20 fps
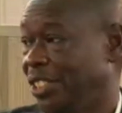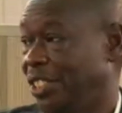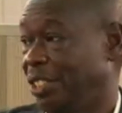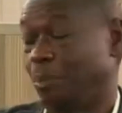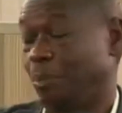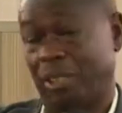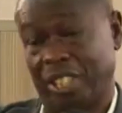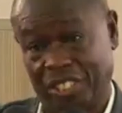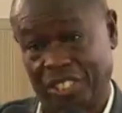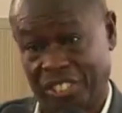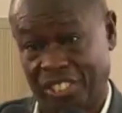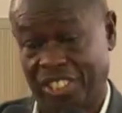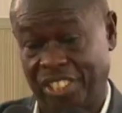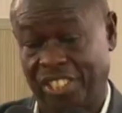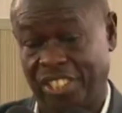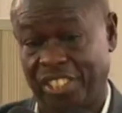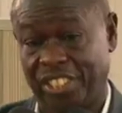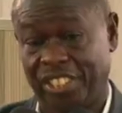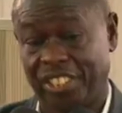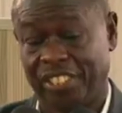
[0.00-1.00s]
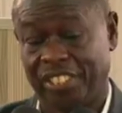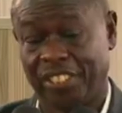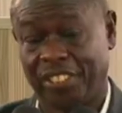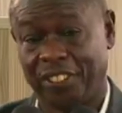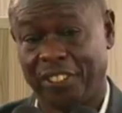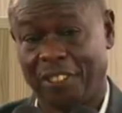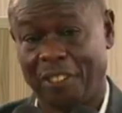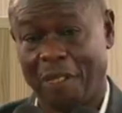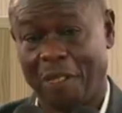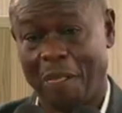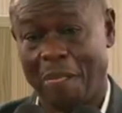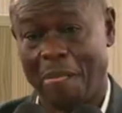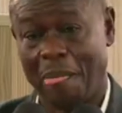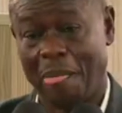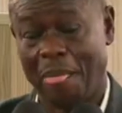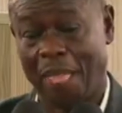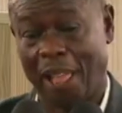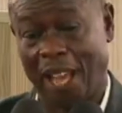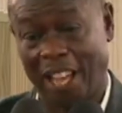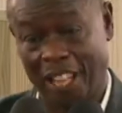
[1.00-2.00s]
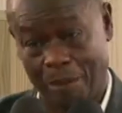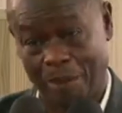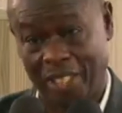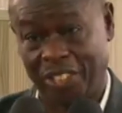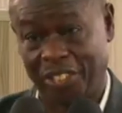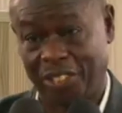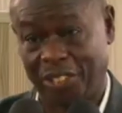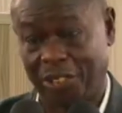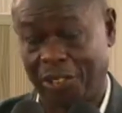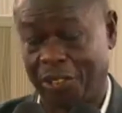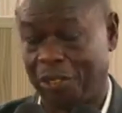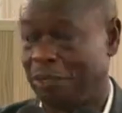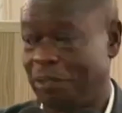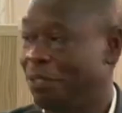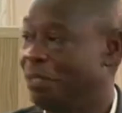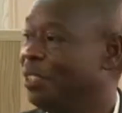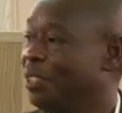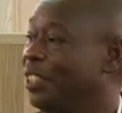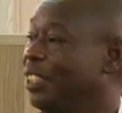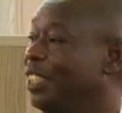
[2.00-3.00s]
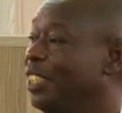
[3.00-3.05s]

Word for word: the president and myself